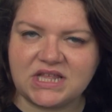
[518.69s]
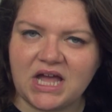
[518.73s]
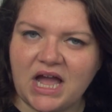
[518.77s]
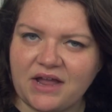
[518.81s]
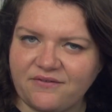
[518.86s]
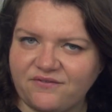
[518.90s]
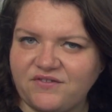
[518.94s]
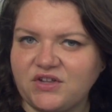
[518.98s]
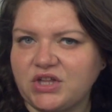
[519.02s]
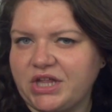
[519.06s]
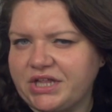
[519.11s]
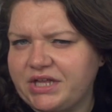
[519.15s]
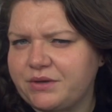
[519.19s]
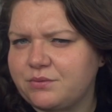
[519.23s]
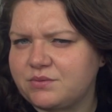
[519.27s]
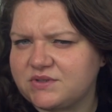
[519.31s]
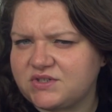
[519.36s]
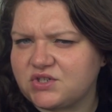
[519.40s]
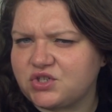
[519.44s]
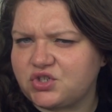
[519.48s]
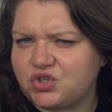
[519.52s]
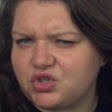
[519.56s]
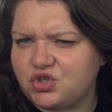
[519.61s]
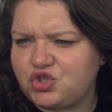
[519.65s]
I feel like it
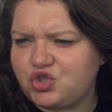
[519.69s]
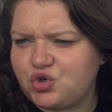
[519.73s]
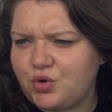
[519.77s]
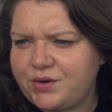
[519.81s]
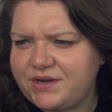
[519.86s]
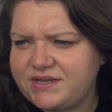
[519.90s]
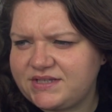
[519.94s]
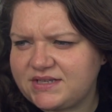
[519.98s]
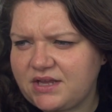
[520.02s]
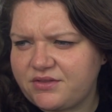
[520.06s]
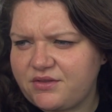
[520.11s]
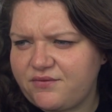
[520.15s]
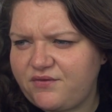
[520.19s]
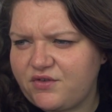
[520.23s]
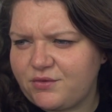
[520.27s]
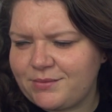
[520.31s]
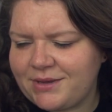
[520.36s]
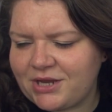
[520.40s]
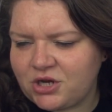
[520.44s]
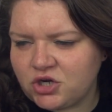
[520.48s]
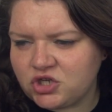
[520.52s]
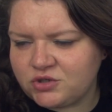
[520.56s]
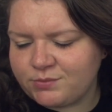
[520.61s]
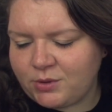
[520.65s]
was a good choice on the
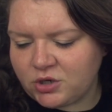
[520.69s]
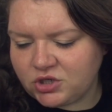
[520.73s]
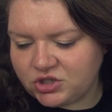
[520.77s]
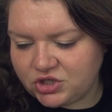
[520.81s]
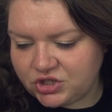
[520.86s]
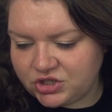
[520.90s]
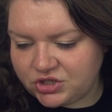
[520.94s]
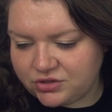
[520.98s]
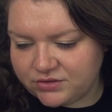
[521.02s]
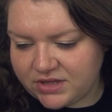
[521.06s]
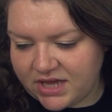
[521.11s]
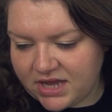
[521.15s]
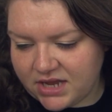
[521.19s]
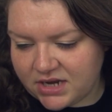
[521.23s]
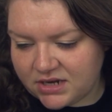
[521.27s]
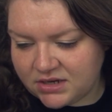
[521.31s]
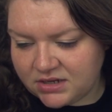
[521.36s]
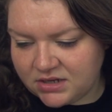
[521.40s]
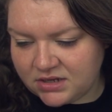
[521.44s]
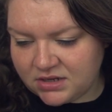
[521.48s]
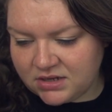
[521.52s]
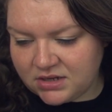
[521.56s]
filmmaker's part to do that.